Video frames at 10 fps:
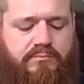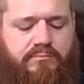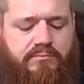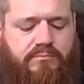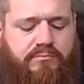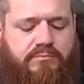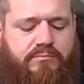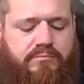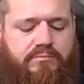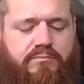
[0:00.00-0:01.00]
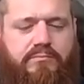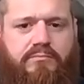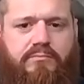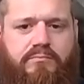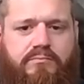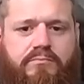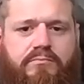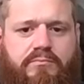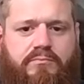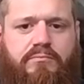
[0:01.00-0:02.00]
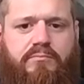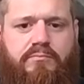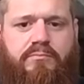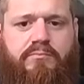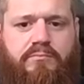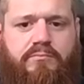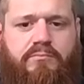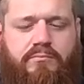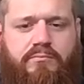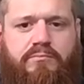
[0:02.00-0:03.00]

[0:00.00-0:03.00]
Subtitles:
The person shown says nothing.